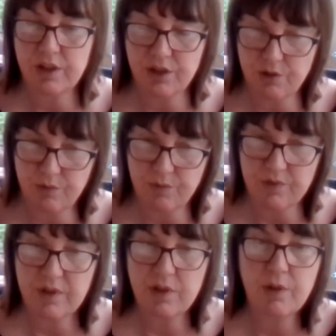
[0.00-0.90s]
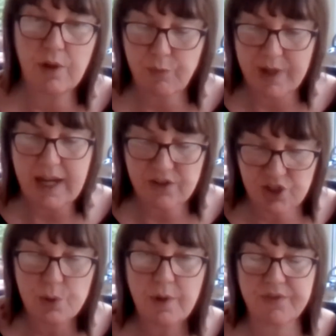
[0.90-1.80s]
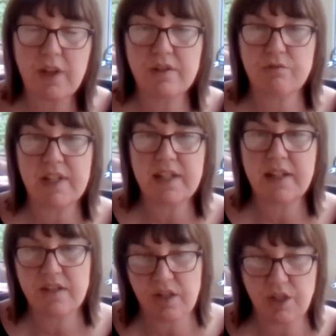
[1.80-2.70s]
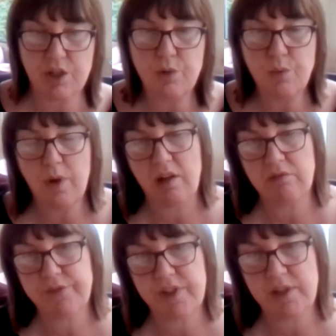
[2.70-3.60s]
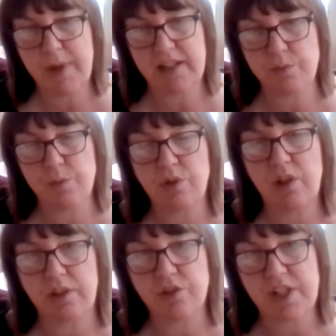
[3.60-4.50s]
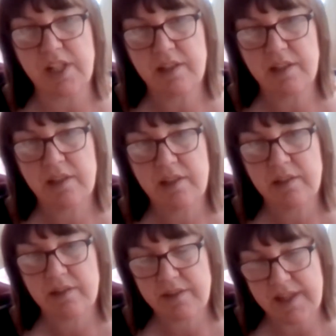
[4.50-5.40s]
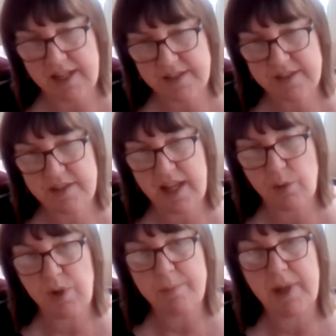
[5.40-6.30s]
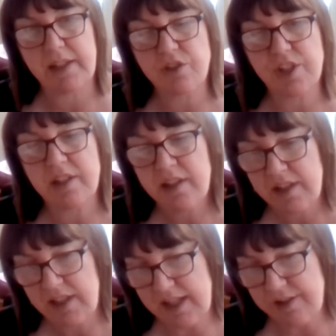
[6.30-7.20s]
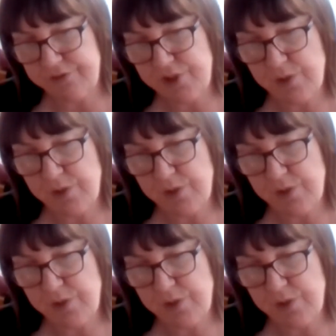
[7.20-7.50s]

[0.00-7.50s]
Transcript: if we get 2 of those readings, you are referred back to oncology. That's how we manage it. If